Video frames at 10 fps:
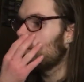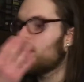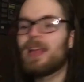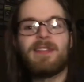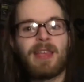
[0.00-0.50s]

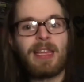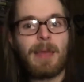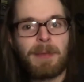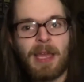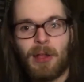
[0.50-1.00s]
But I see
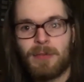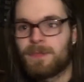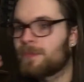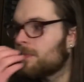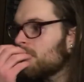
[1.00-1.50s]
the appeal.
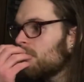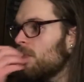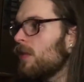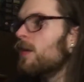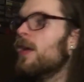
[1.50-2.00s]

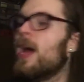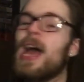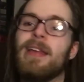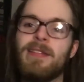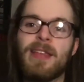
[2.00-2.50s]

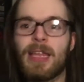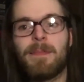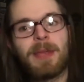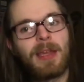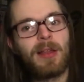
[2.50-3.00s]
I see the
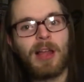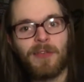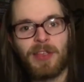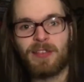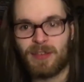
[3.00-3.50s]
appeal
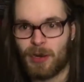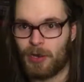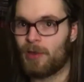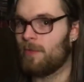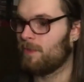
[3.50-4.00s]
of this
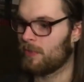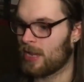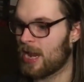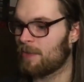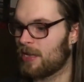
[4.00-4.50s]
cereal.
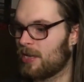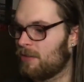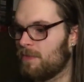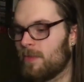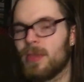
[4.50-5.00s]
And I
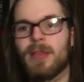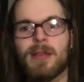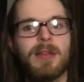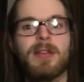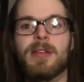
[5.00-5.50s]
mean,
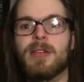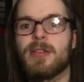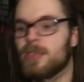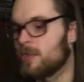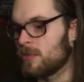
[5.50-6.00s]

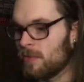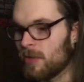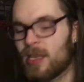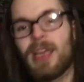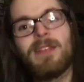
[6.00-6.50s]

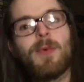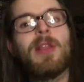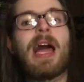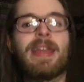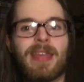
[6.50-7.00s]
kids
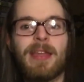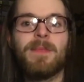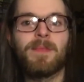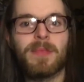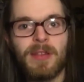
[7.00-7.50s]
will like it.
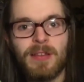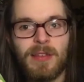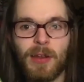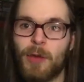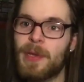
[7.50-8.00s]

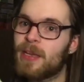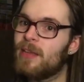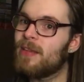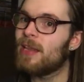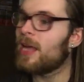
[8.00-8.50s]
There will be
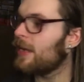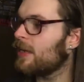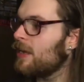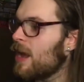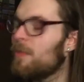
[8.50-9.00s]
kids that
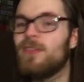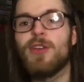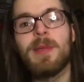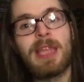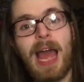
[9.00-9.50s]
like it. I'm
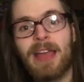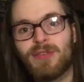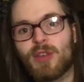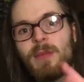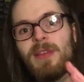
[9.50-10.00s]
assuming the
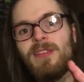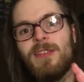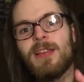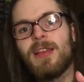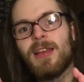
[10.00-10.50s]
ice cream is
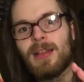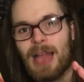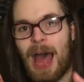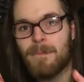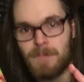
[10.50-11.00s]
a
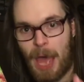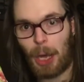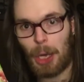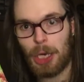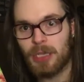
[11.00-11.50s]
lot
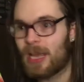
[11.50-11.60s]
better.